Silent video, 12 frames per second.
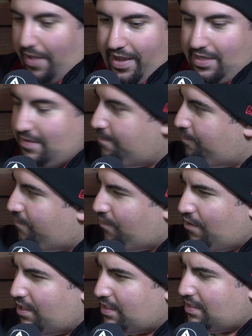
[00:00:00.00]
played his
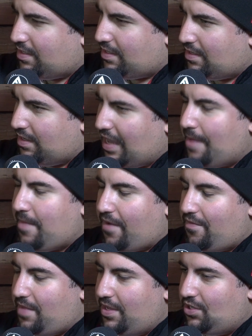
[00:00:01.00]
first, he came
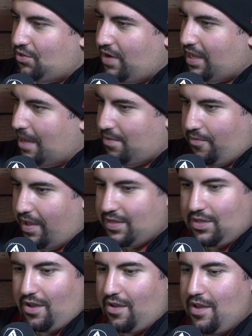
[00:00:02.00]
back from injury a couple of
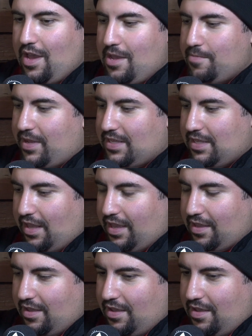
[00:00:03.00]
weeks ago. But it's just
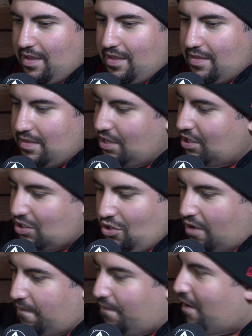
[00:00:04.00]
like, they're just
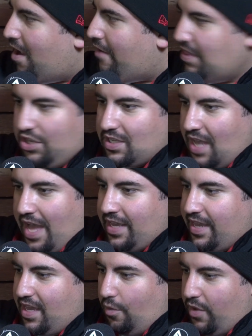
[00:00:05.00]
not firing. They just
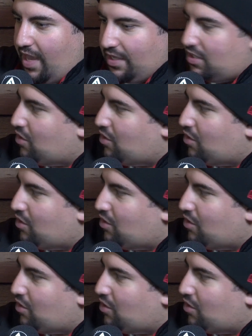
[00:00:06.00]
can't kick a winning mm.